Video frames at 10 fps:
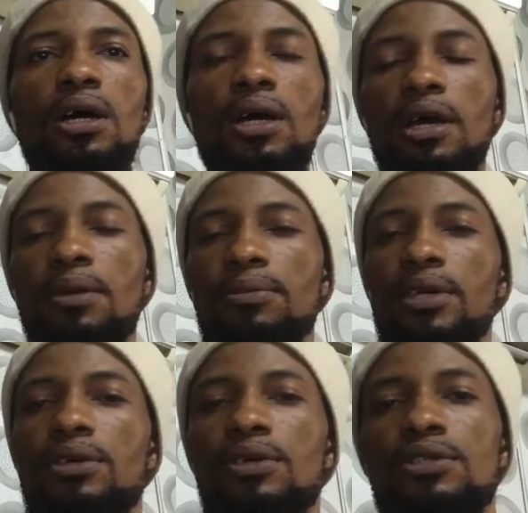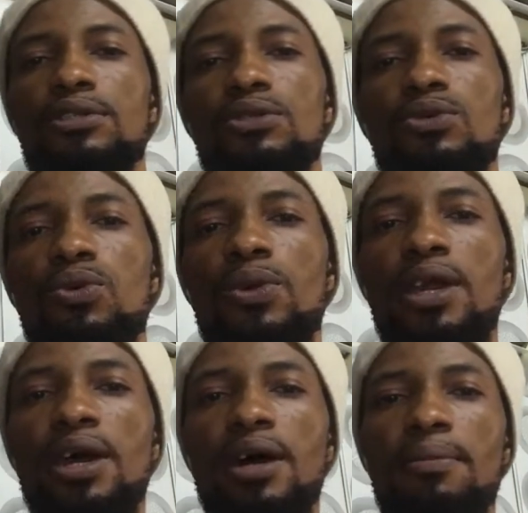and because we
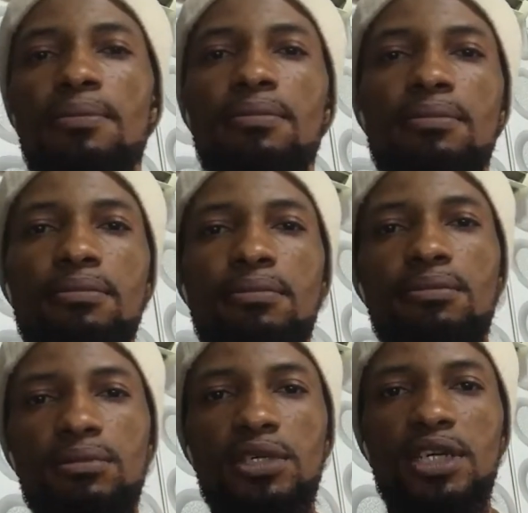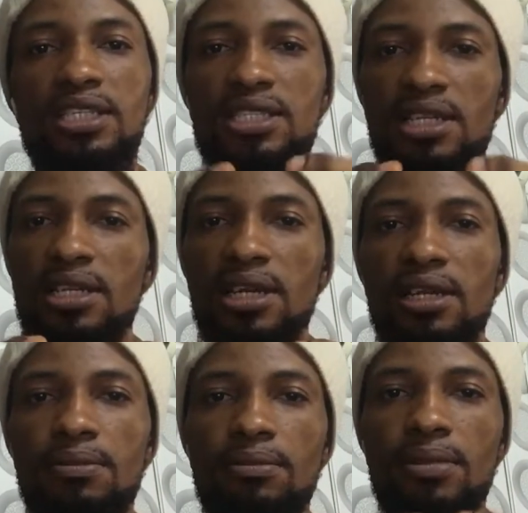are
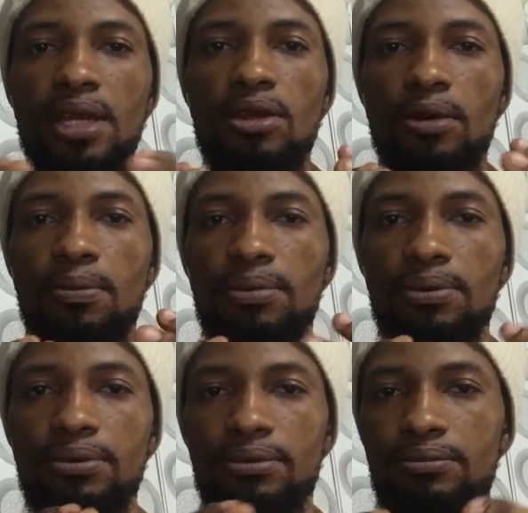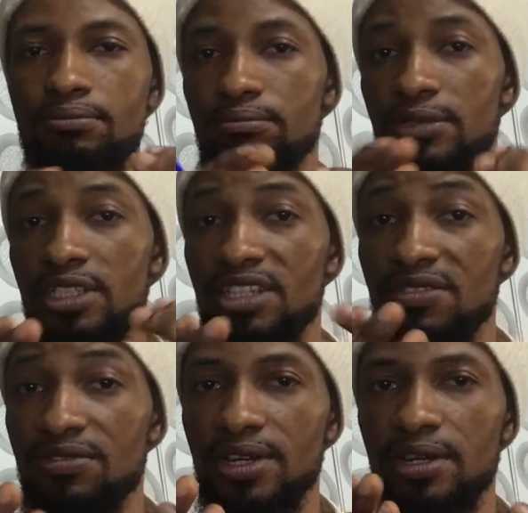internally made up
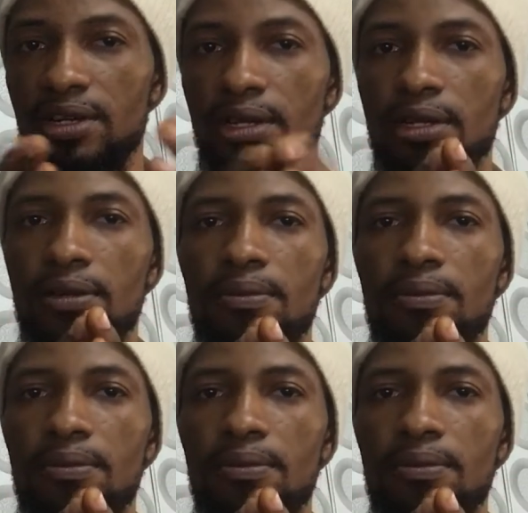differently,